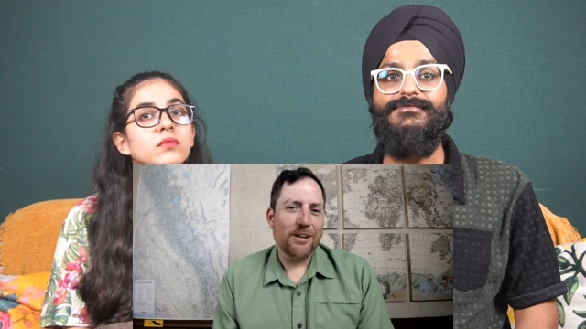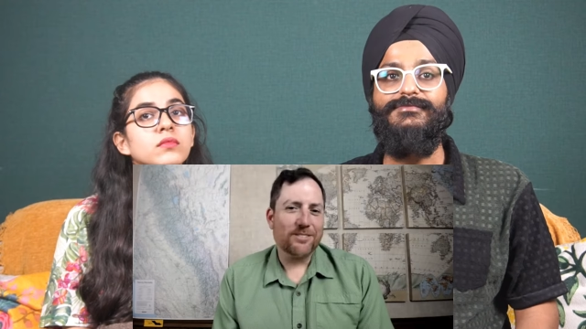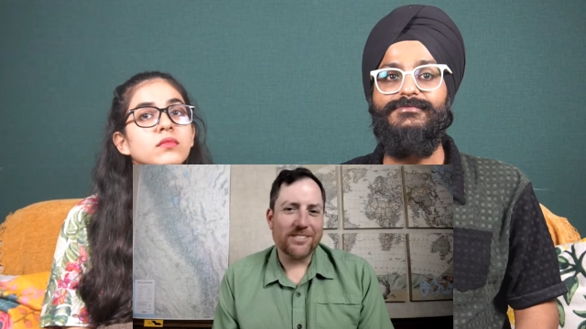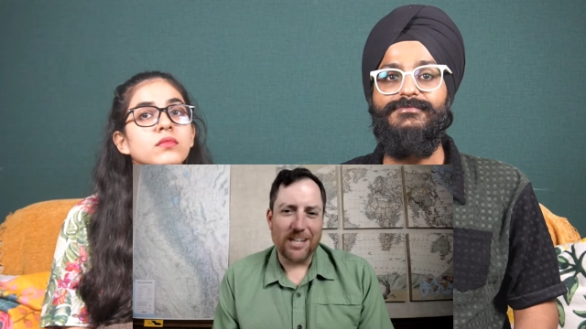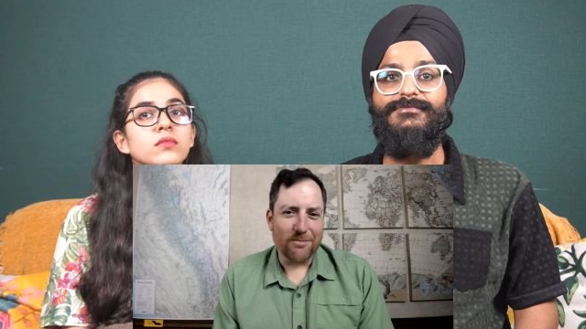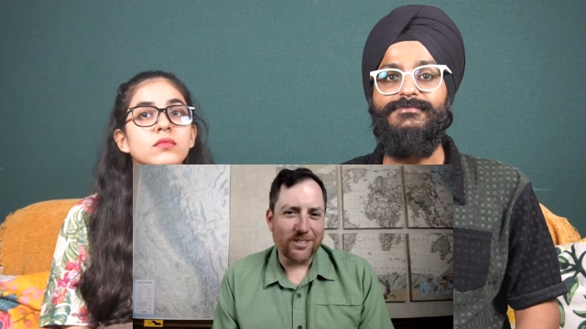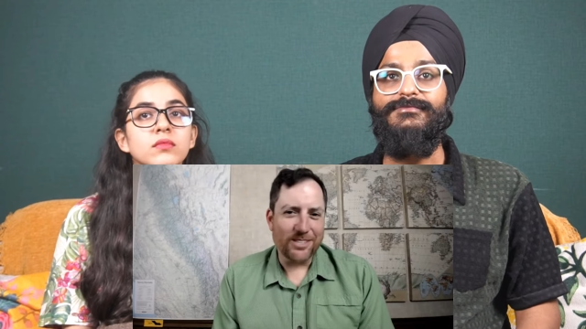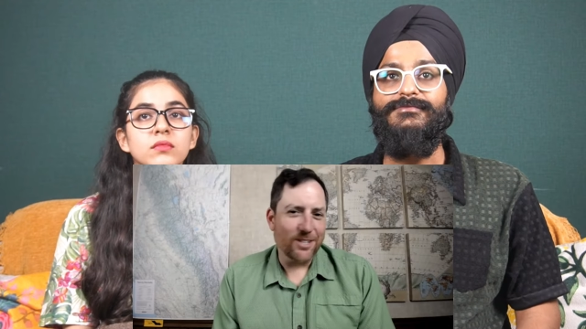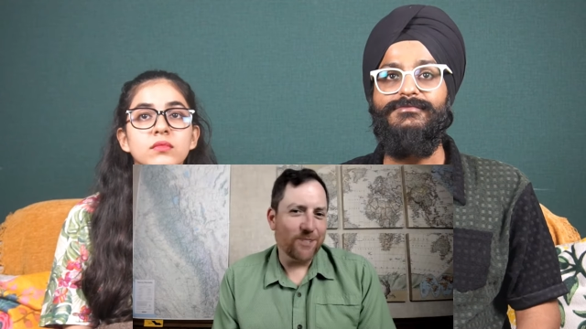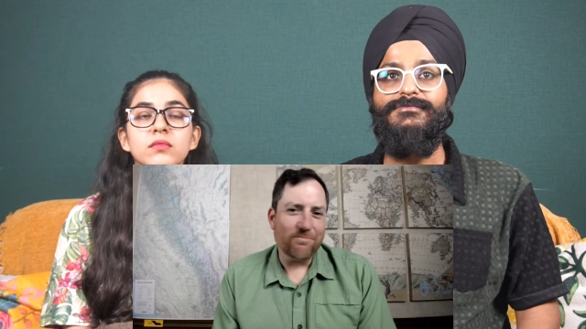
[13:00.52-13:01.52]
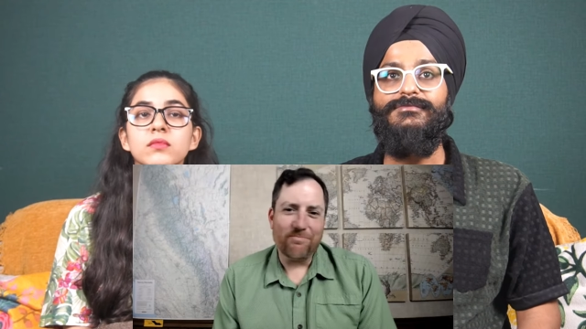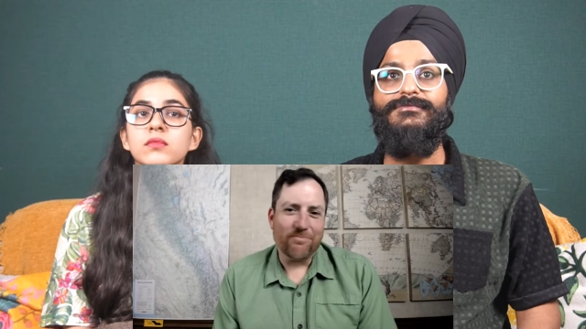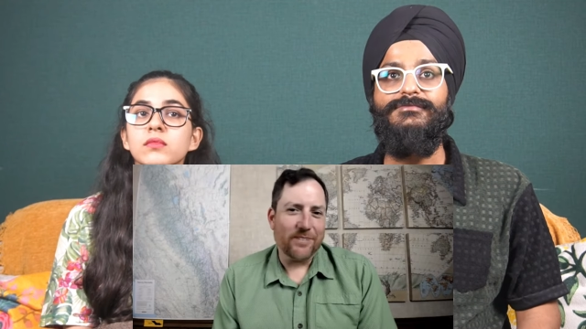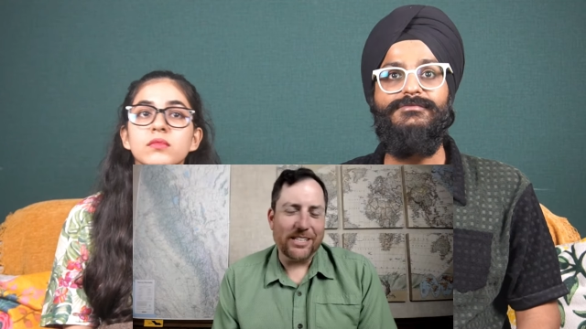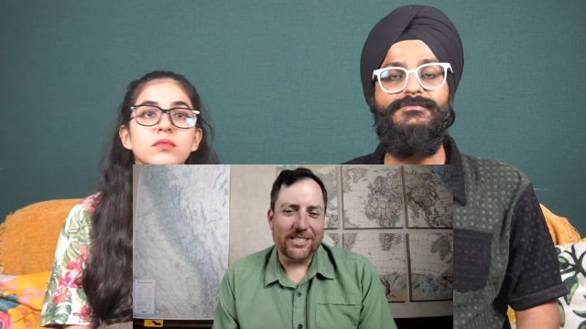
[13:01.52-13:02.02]
Speaker 1: better summer. So
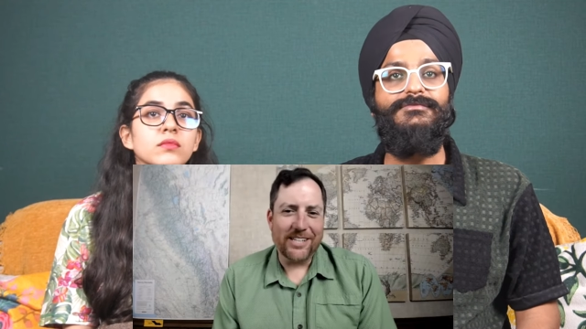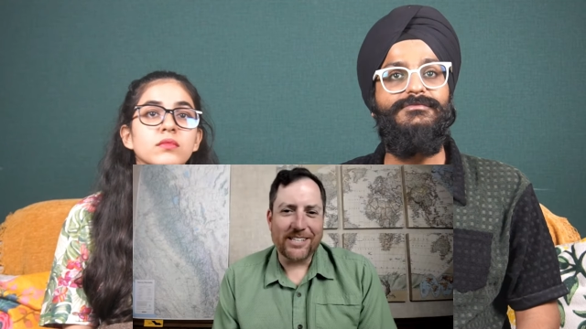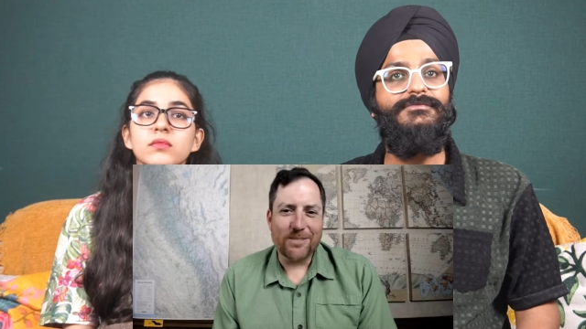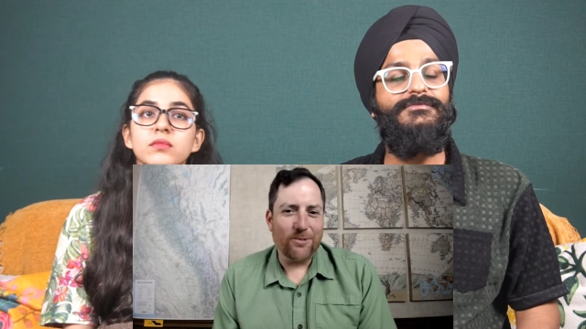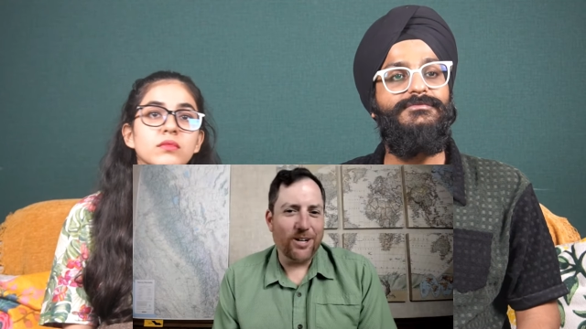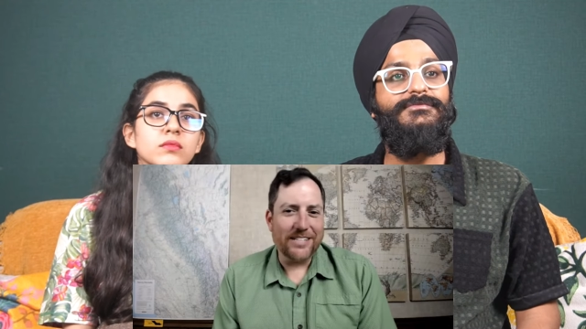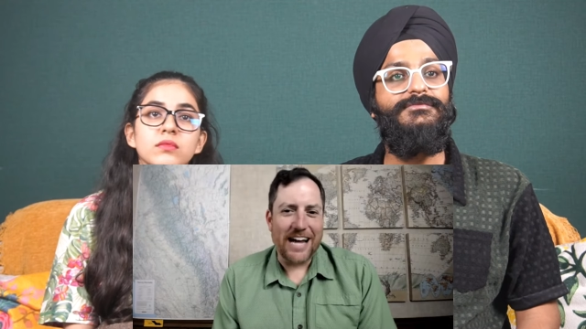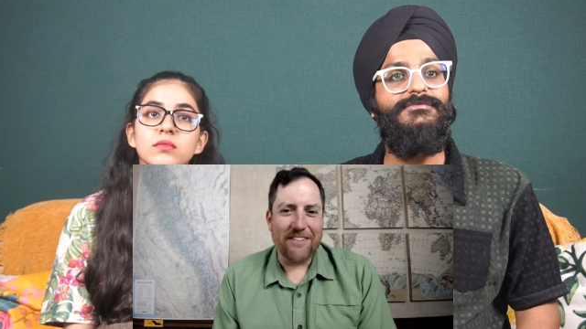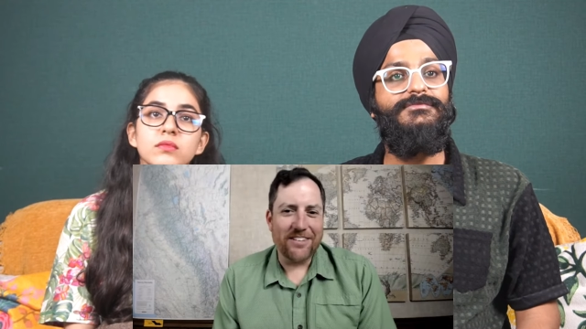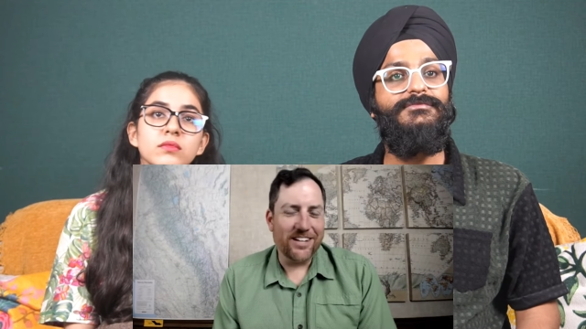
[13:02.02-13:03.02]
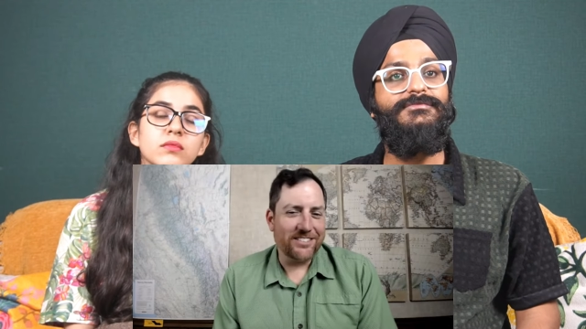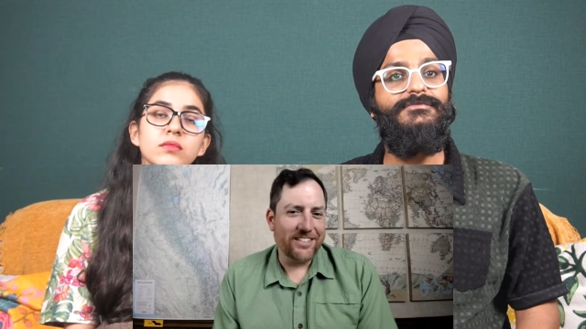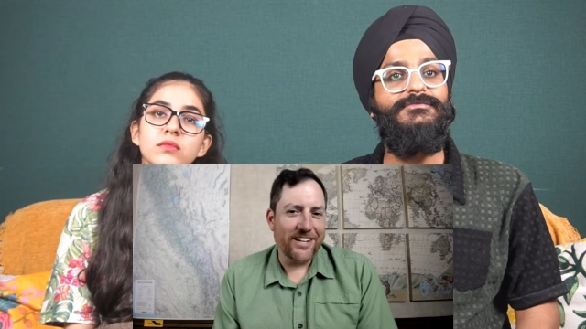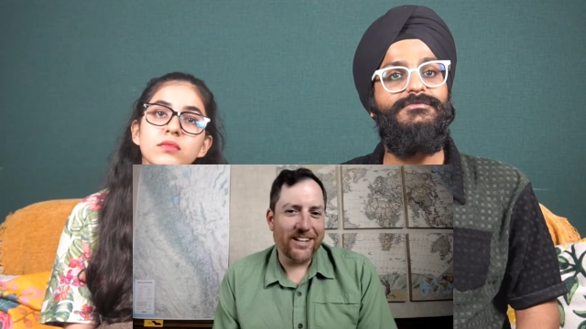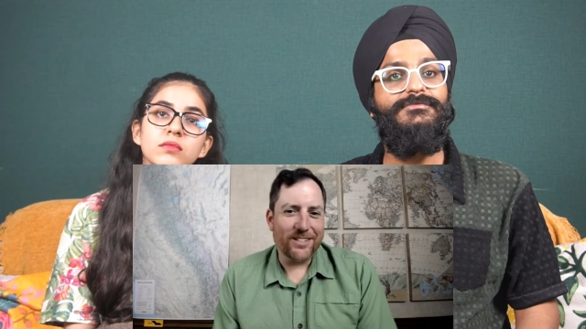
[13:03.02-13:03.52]
six of one, half dozen
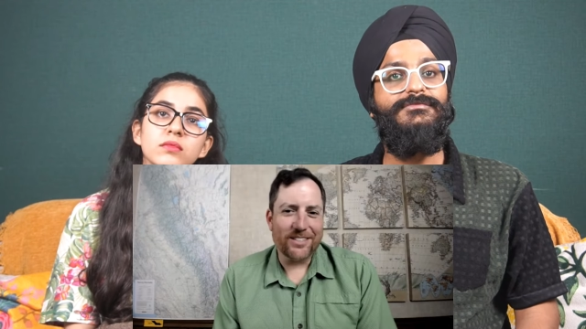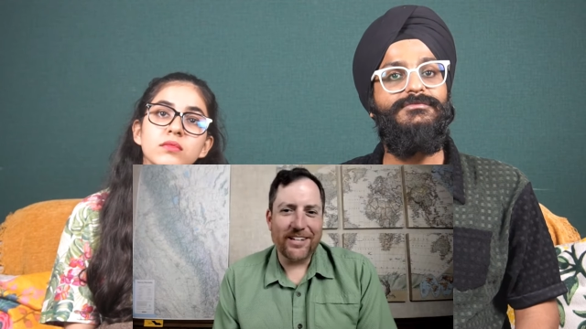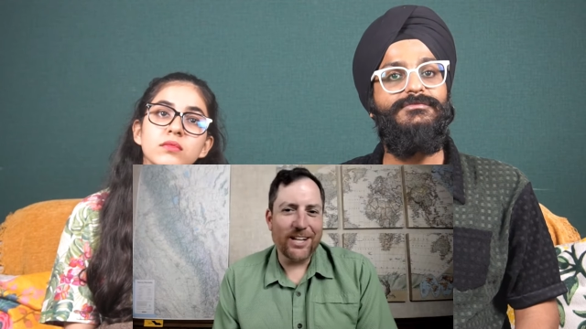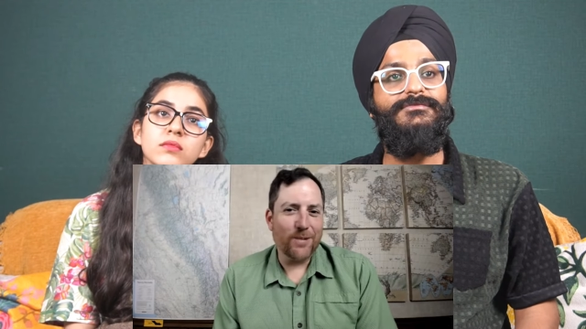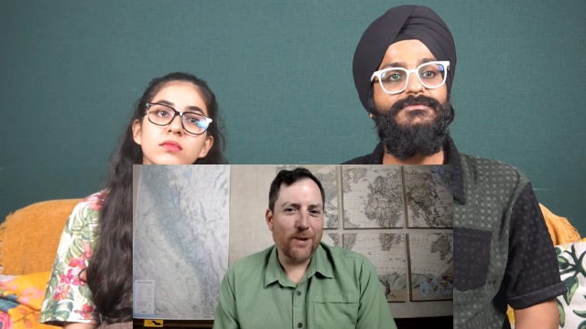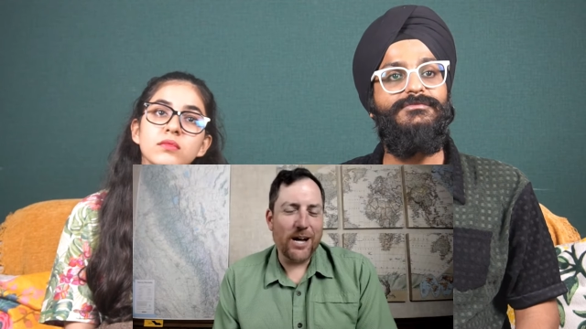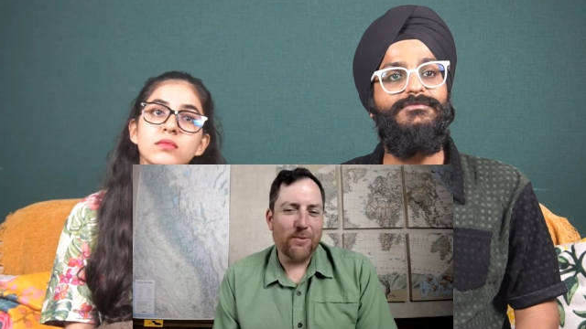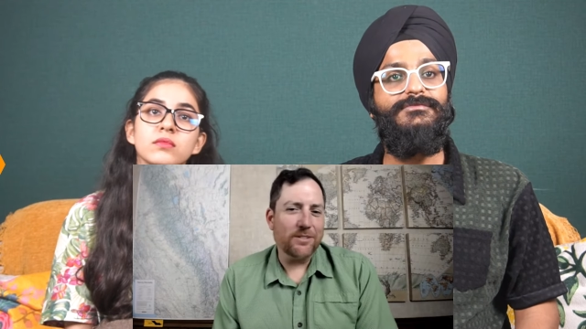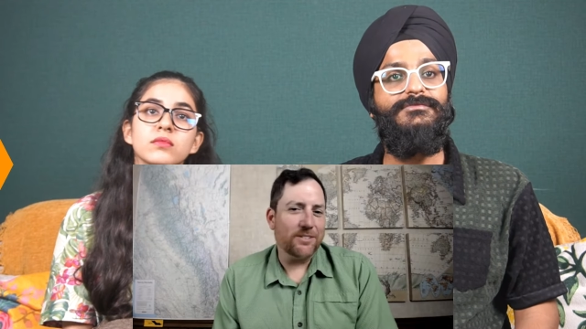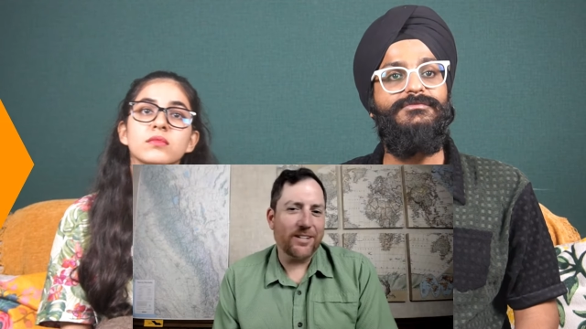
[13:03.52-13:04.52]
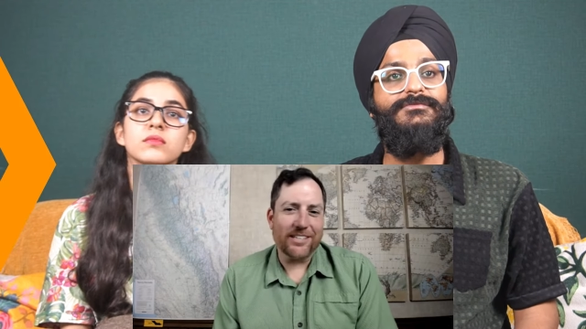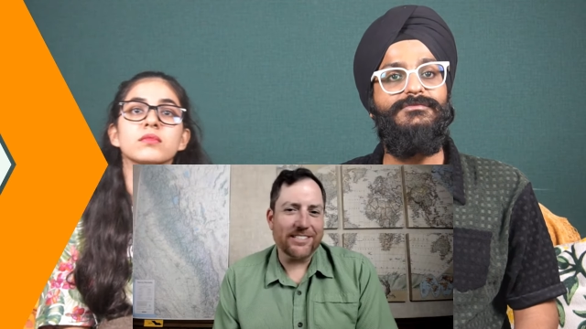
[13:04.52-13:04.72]
of the other. Either way, winters are